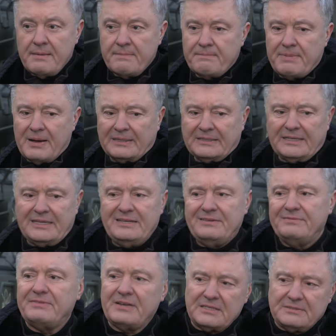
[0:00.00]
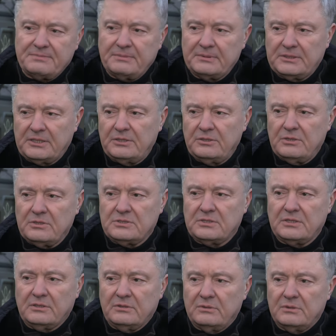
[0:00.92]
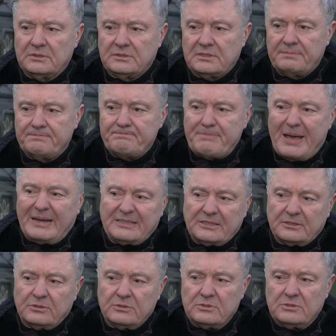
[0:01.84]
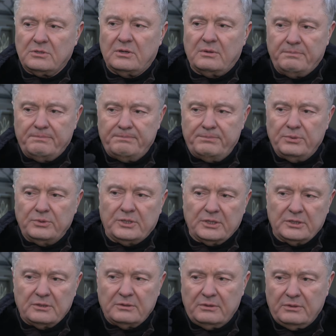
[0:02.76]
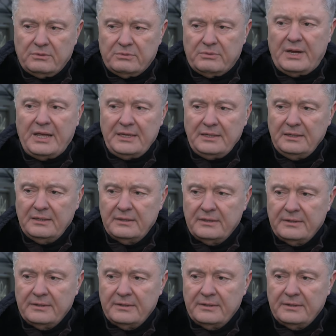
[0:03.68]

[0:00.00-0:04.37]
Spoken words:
but investment in your security, better to stop Putin on Ukraine,